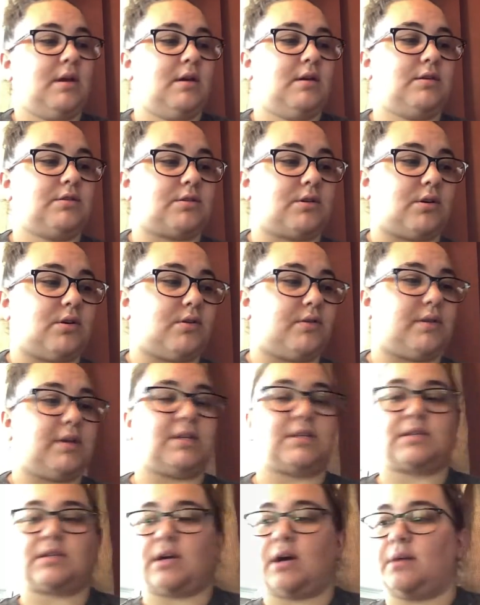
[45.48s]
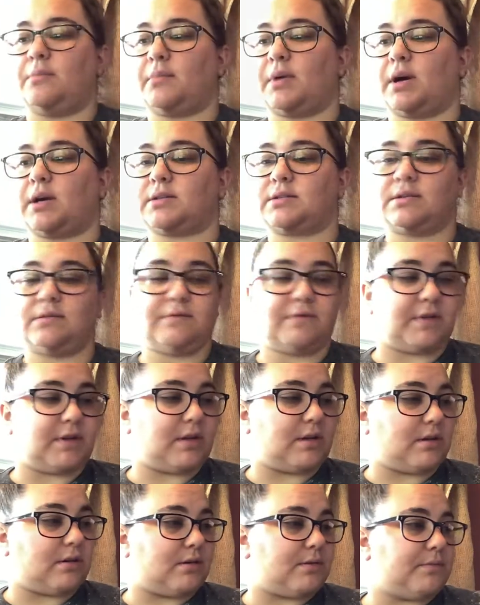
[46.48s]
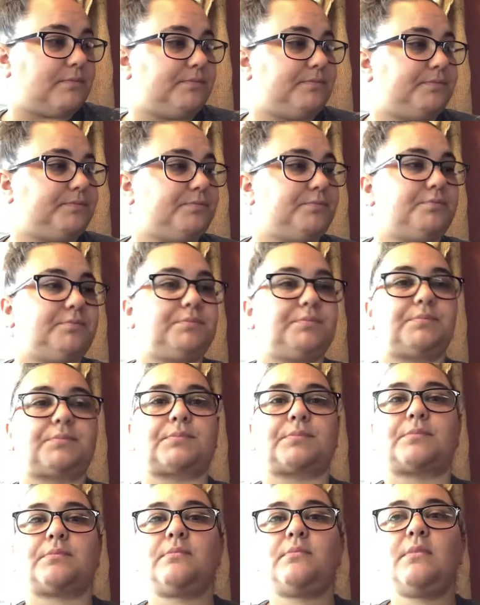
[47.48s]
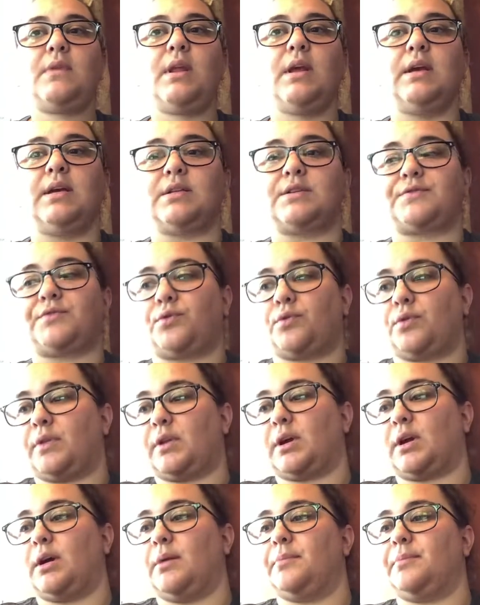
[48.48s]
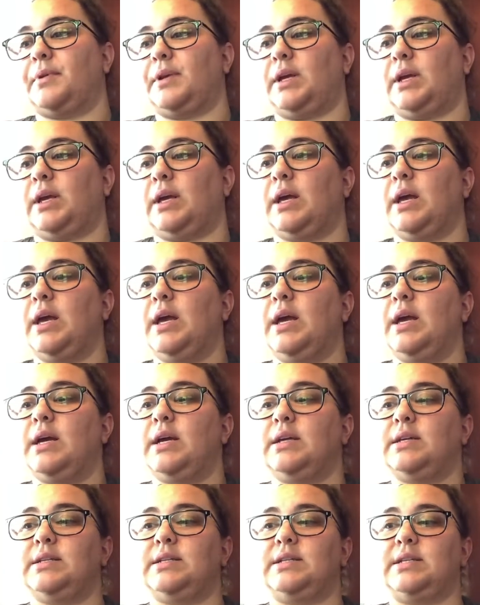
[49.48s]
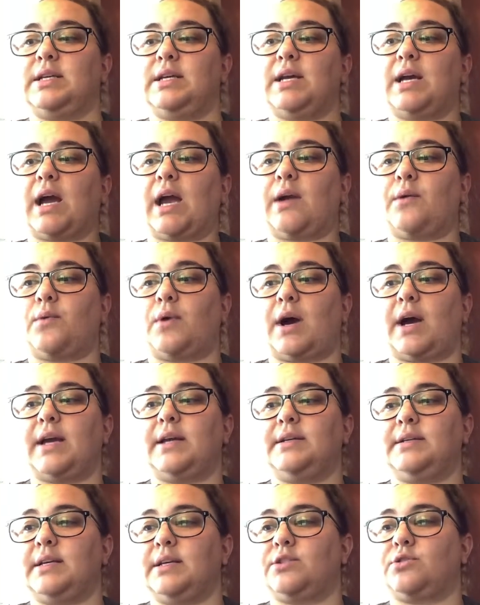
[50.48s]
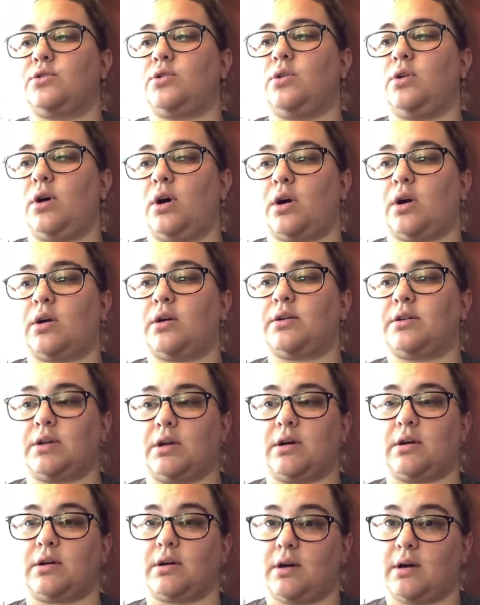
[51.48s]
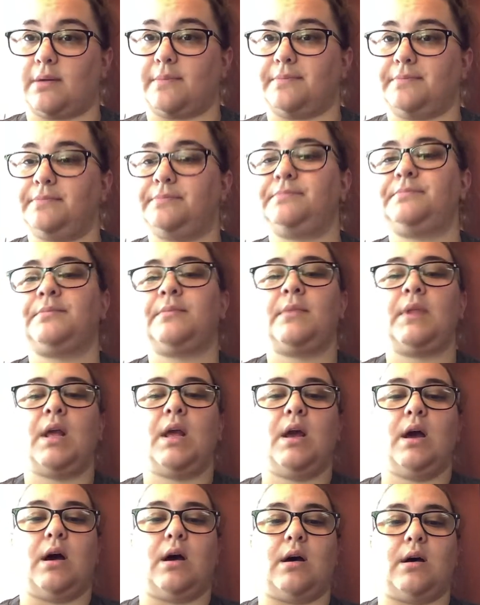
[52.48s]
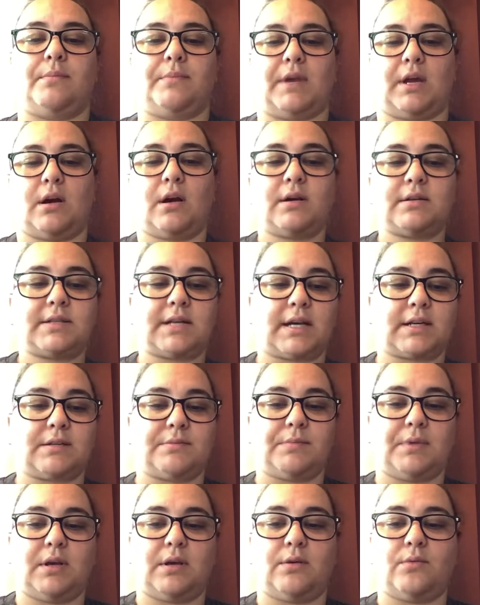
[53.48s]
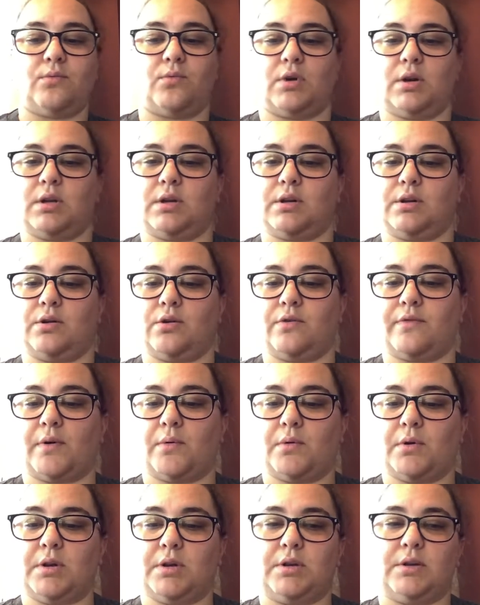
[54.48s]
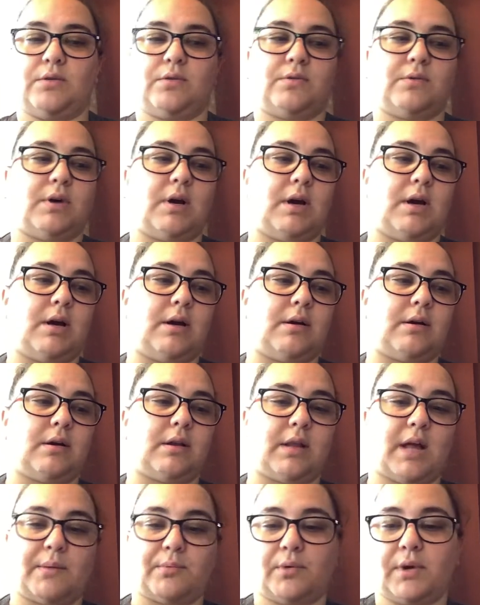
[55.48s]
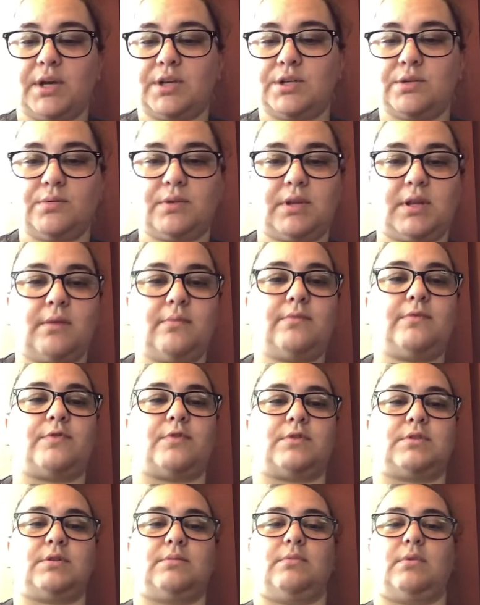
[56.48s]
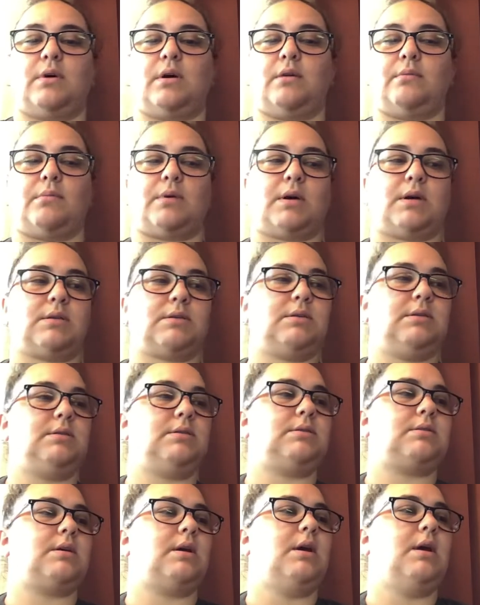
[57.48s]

So this unboxing video is for the company DIYDigitalArt.com. Um, they contacted me, wanted to know if I wanted to do a collaboration with them for some unboxings.